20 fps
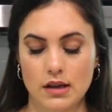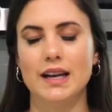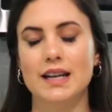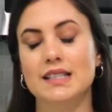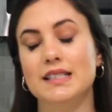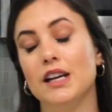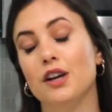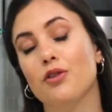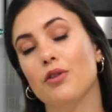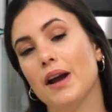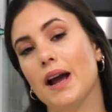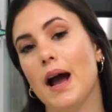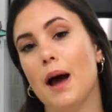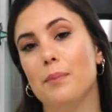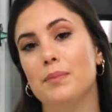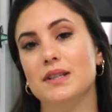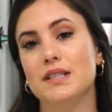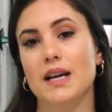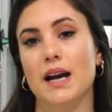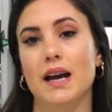It is a great
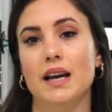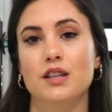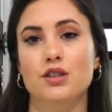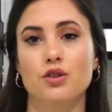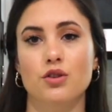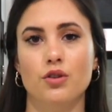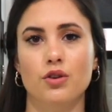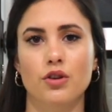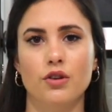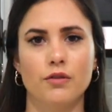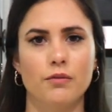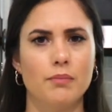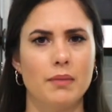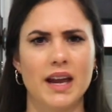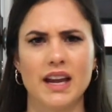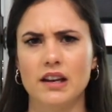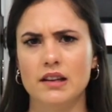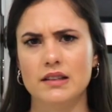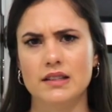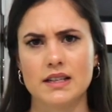appetizer or
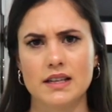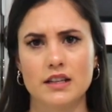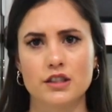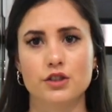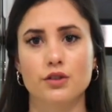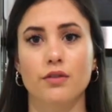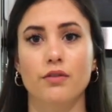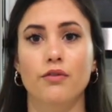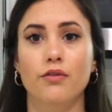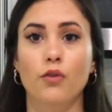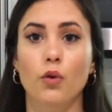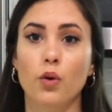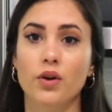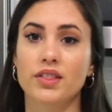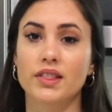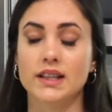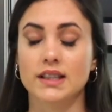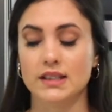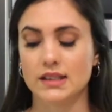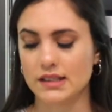main dish for
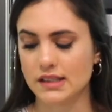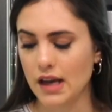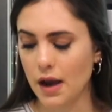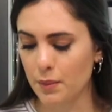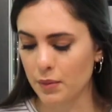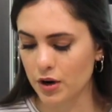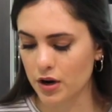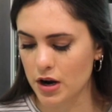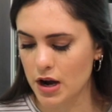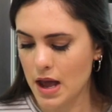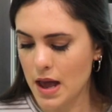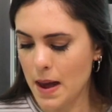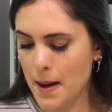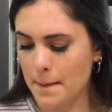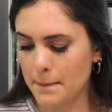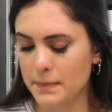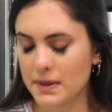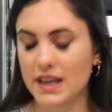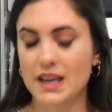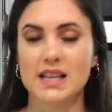the summer
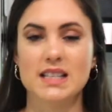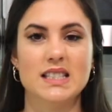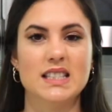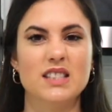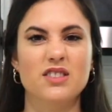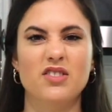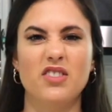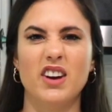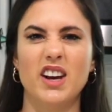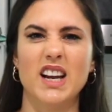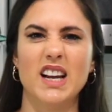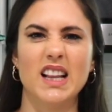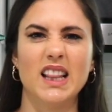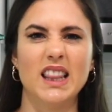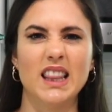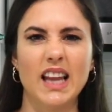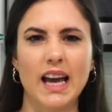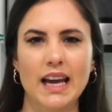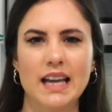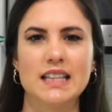because it's very
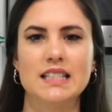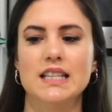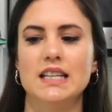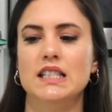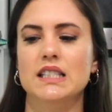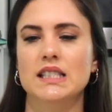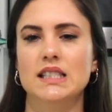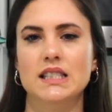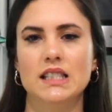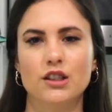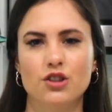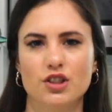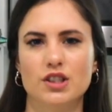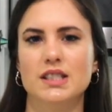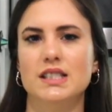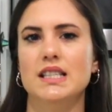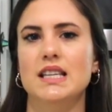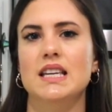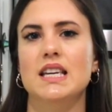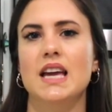light and
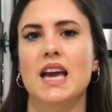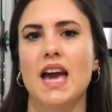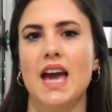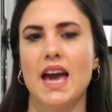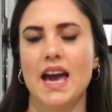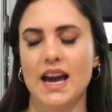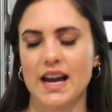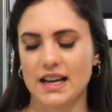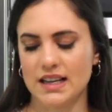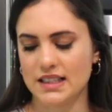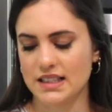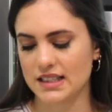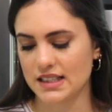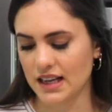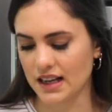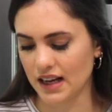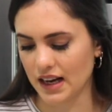citrusy and